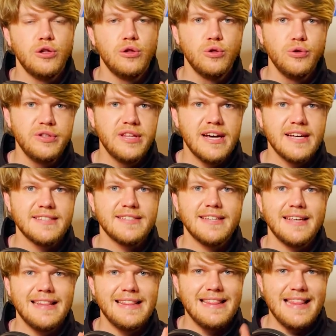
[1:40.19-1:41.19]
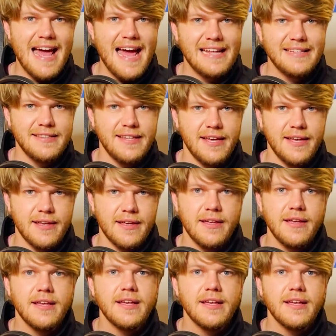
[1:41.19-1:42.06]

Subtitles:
Luna's Landing.